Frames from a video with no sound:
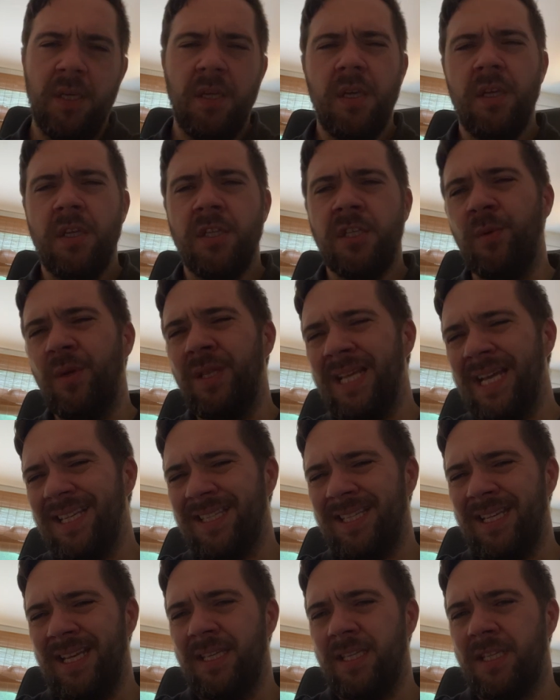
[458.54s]
So in that
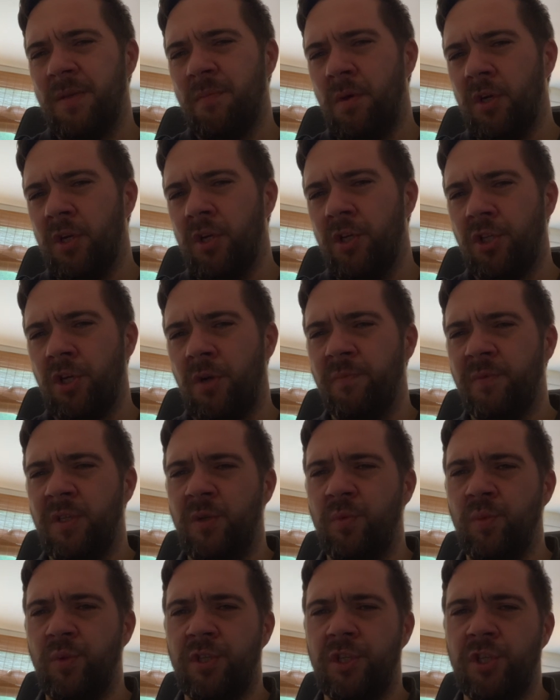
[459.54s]
sense, the model
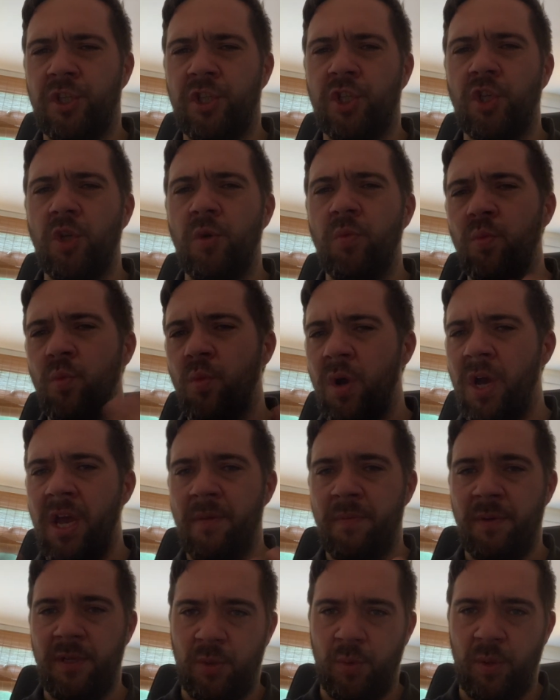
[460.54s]
adopted was somewhere
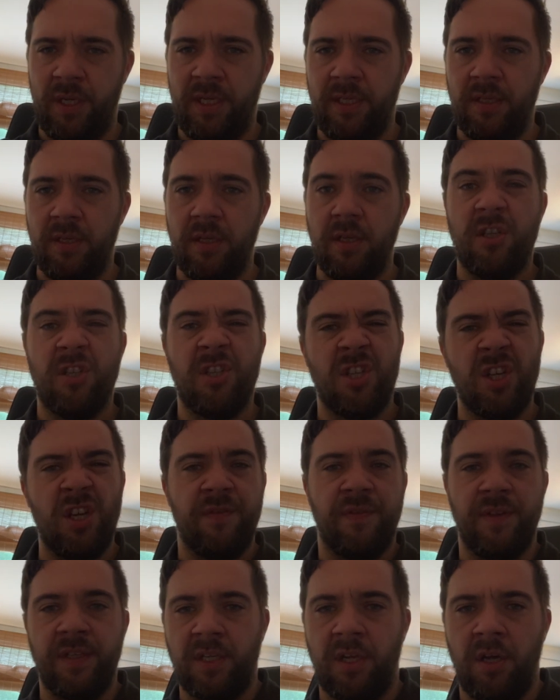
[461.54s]
between
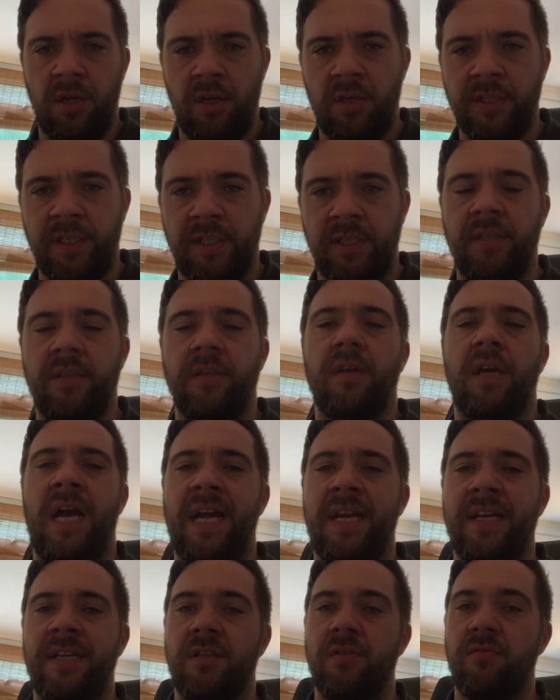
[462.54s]
service guardian
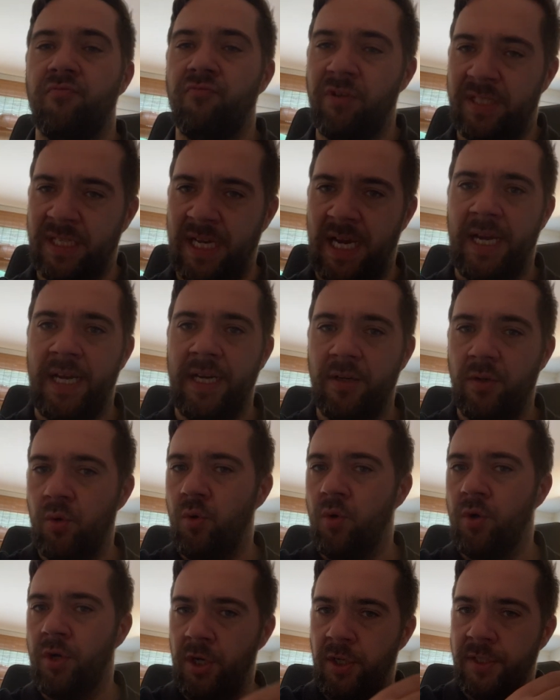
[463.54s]
and retained
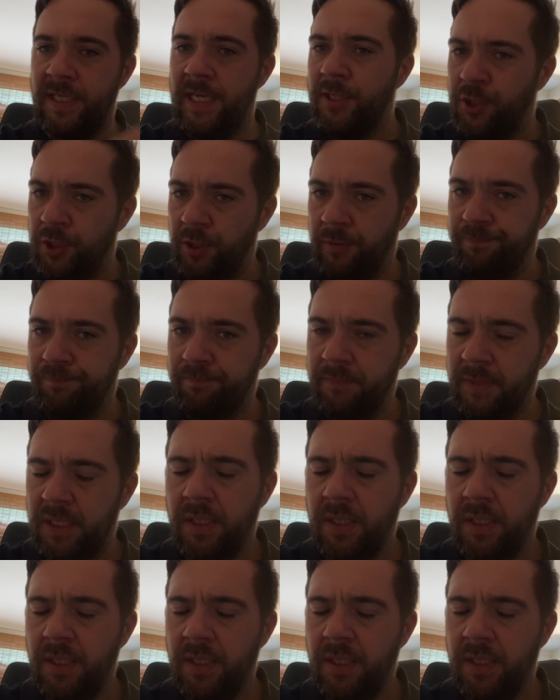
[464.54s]
organisation.